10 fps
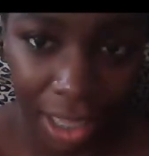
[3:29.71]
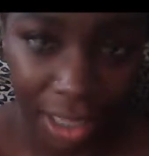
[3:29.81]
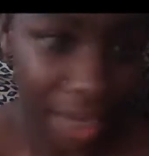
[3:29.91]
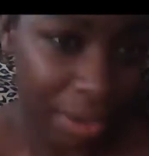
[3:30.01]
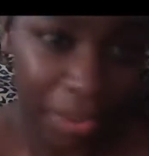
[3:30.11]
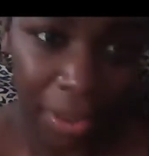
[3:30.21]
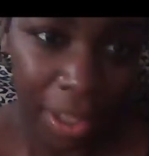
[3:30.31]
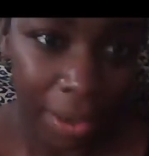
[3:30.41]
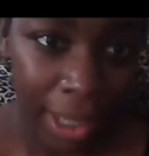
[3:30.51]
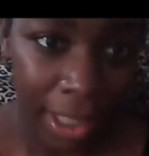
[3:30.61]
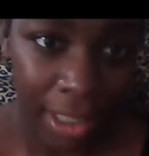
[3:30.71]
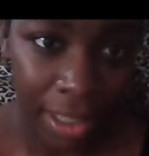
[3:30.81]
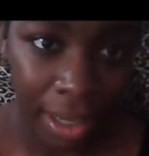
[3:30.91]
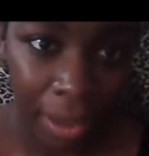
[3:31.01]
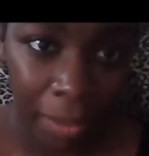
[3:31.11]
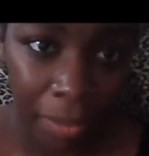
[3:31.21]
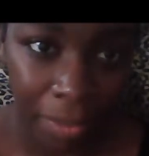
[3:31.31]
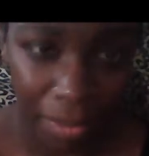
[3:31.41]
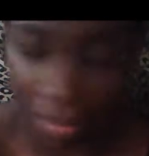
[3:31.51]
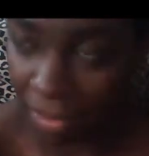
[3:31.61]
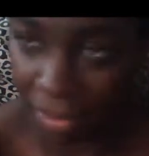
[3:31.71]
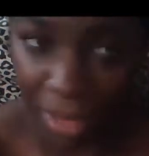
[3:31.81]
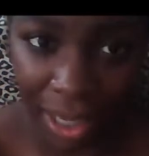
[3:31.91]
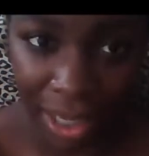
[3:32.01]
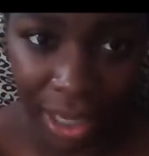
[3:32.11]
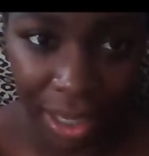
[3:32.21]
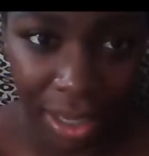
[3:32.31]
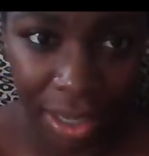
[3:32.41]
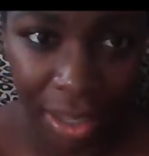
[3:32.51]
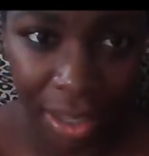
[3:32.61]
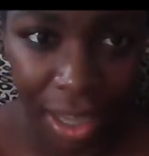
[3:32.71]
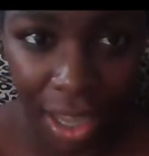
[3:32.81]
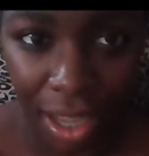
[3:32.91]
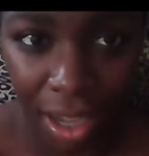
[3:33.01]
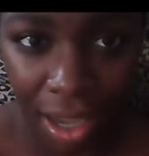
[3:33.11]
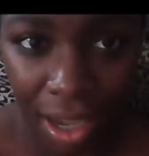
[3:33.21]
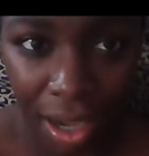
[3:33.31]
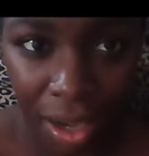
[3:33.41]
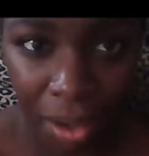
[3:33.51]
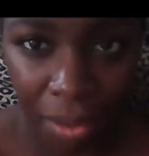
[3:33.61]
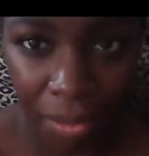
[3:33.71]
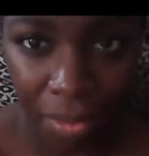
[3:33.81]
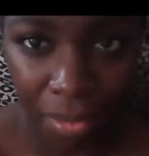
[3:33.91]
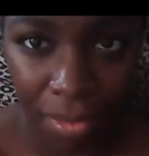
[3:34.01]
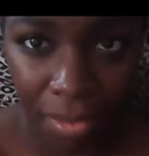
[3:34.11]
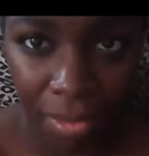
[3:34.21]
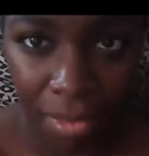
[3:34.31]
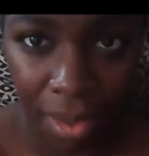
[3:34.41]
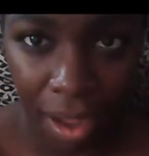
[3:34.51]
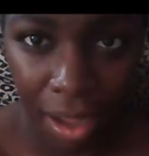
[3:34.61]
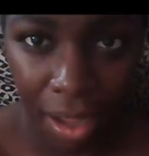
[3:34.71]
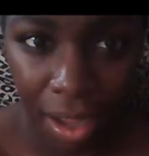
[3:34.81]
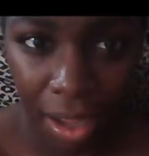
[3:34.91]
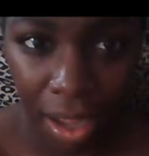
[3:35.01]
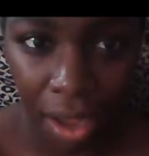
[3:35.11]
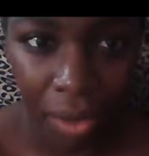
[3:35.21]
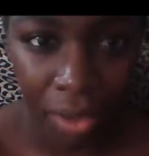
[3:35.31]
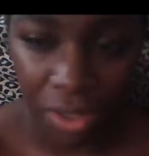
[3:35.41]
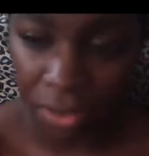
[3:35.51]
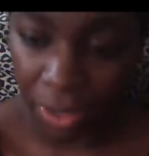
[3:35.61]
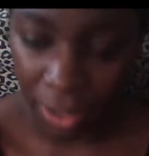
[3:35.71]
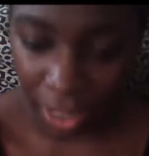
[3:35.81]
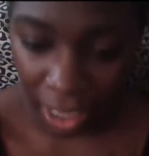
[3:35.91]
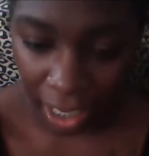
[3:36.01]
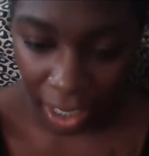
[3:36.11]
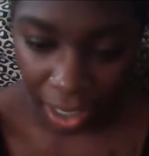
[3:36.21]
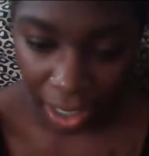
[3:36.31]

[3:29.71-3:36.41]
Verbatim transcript: because I didn't feel that way at the time. I didn't. Um, I always felt like